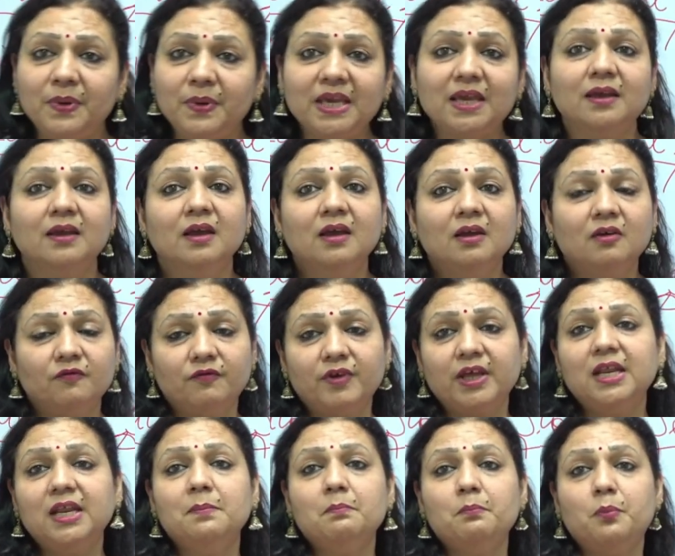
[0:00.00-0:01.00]
be
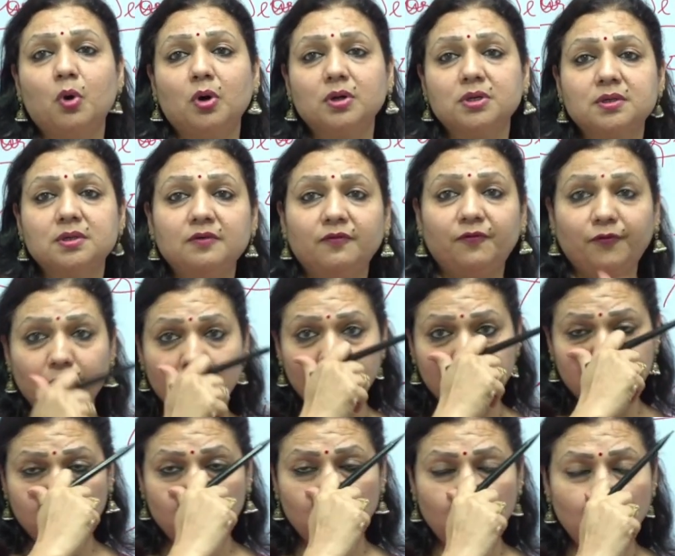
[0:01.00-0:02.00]
very important
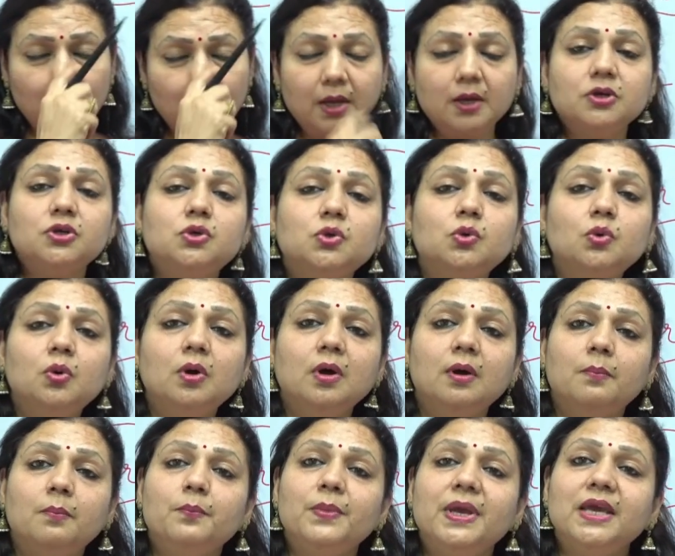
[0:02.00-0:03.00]
for you to
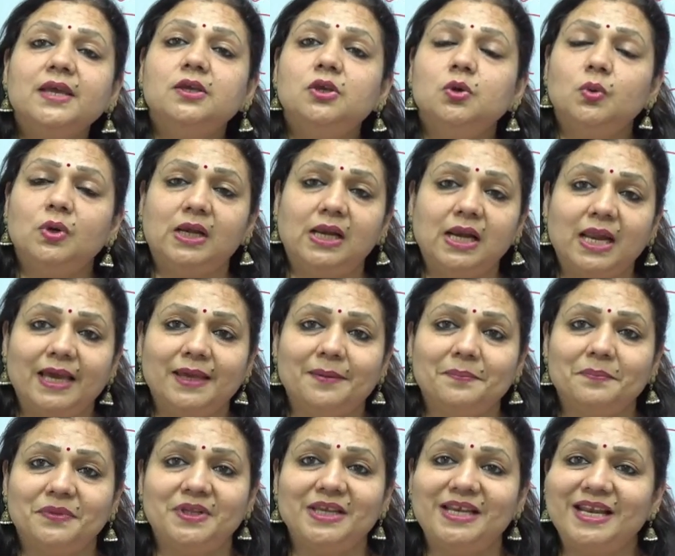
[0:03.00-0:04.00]
make you
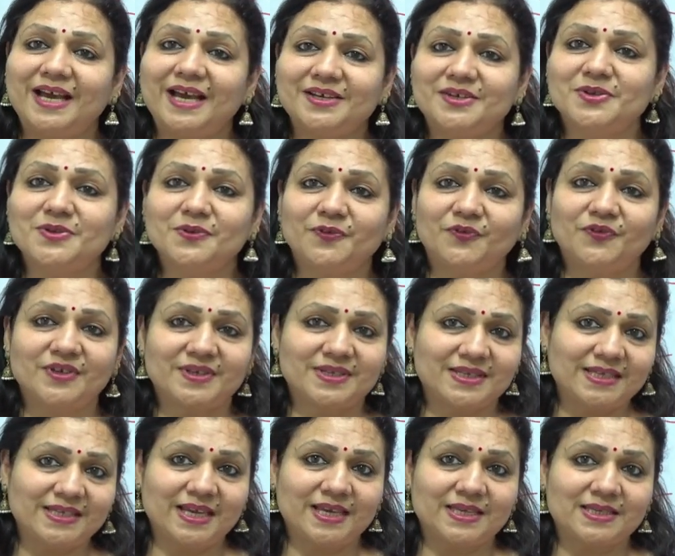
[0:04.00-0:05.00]
climb the ladders of
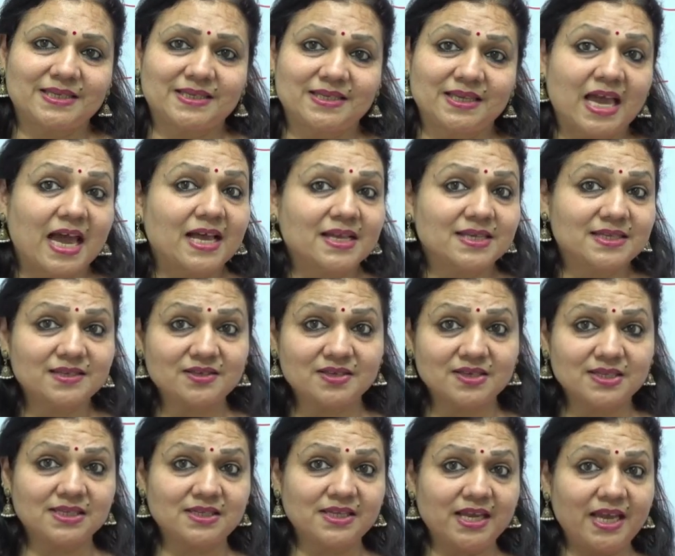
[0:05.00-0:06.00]
success. As
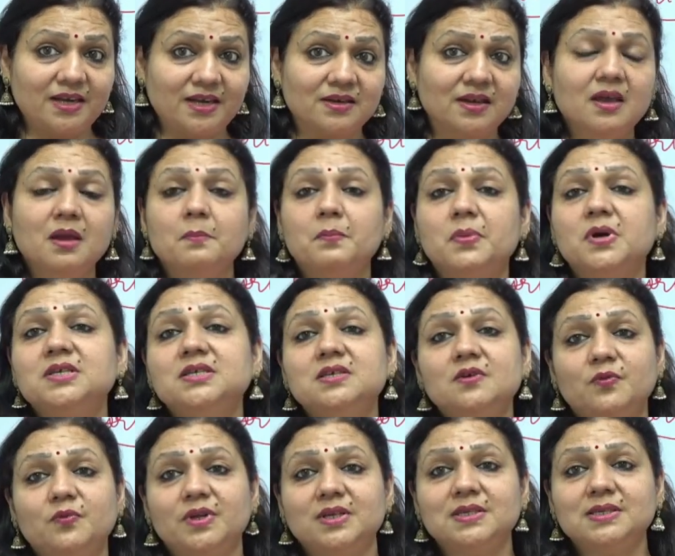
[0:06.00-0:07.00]
it is said,
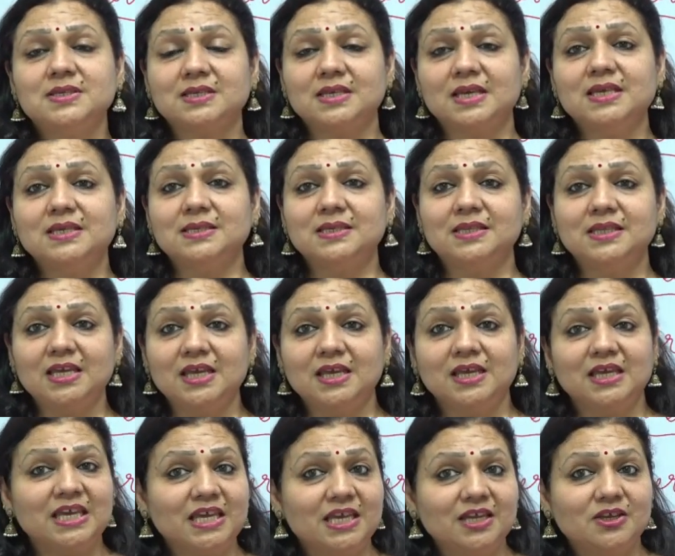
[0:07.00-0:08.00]
perseverance is
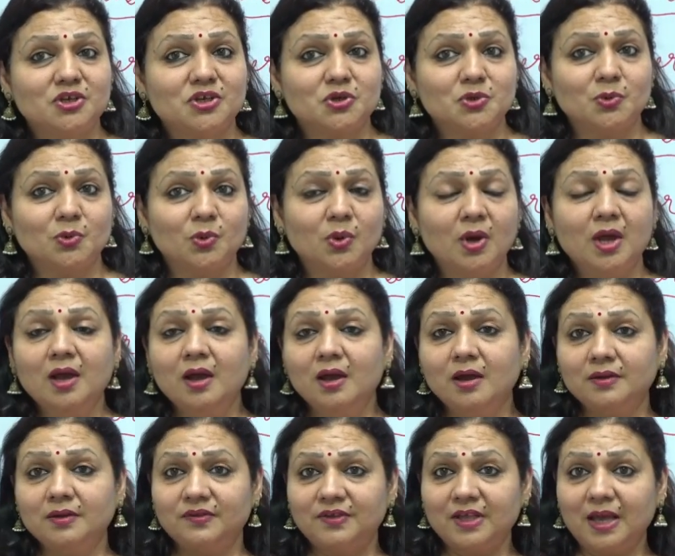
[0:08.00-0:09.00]
the key to
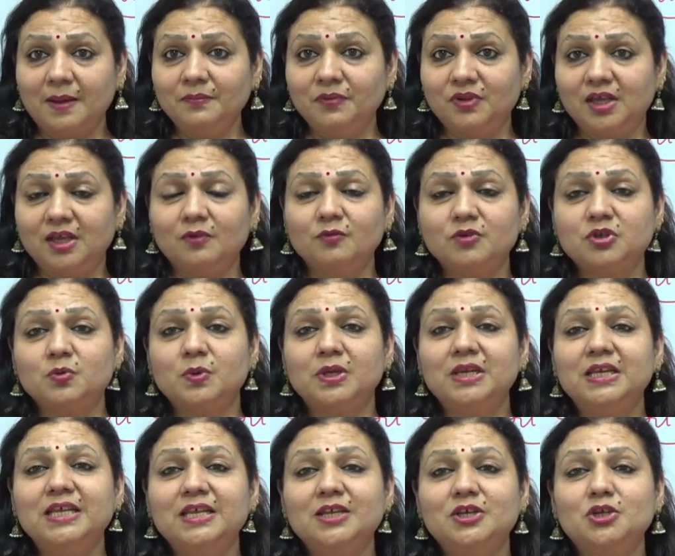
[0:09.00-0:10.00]
something which
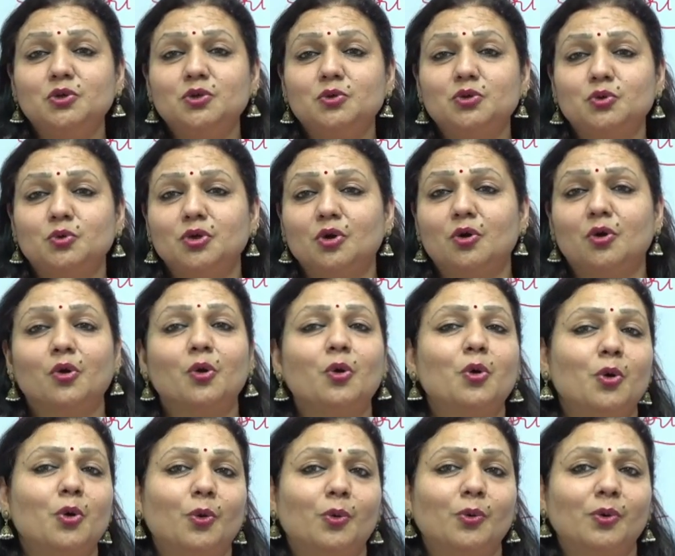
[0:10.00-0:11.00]
will lead you to your
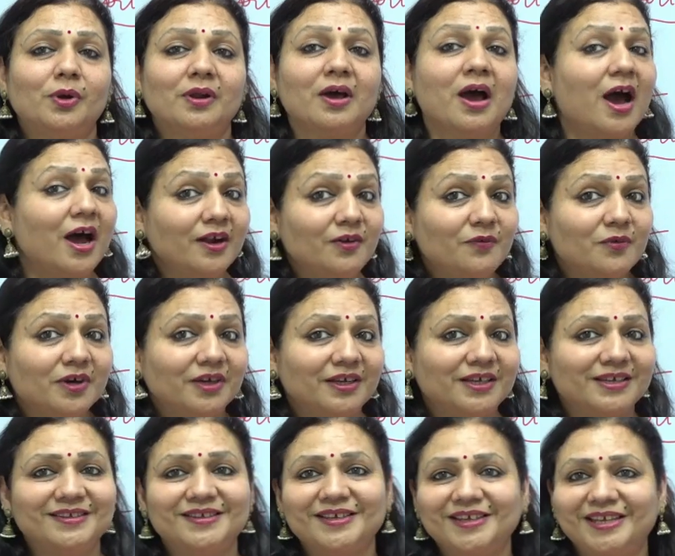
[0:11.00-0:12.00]
goal. Hard
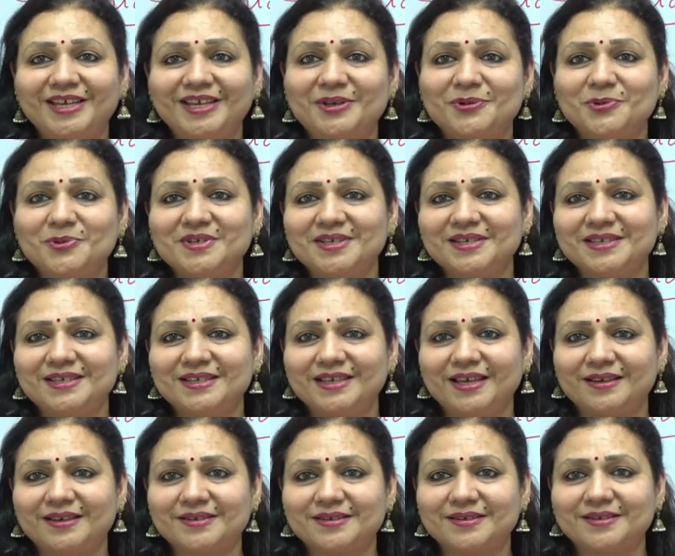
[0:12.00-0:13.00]
work is the key to
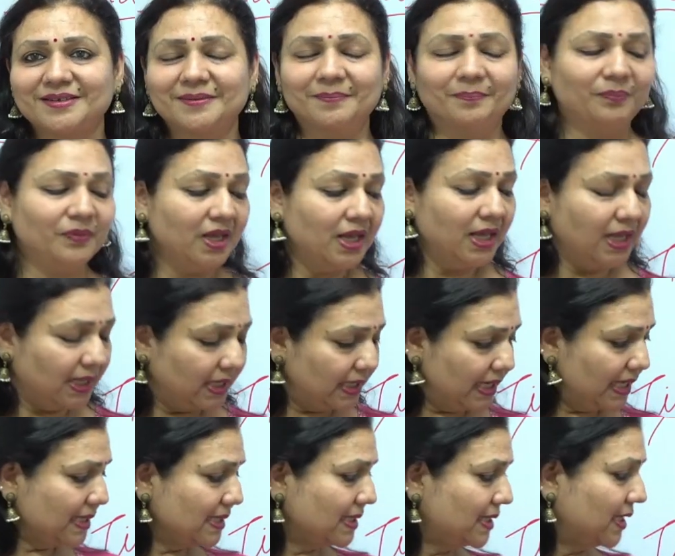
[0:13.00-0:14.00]
success.
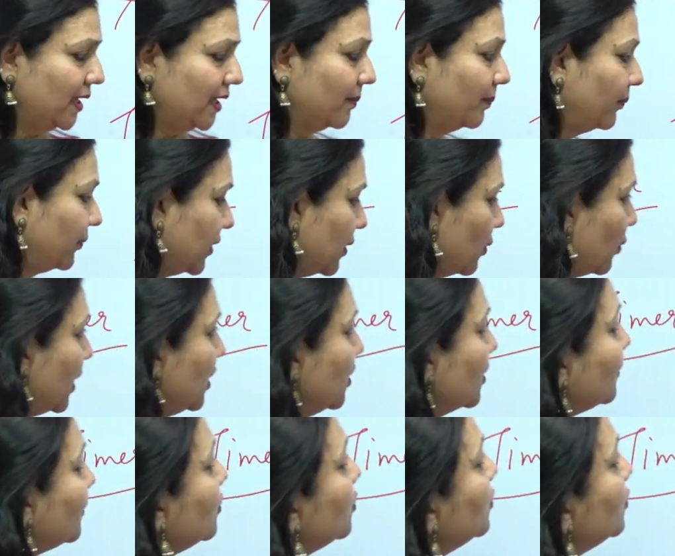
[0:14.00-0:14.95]
Next thing, when your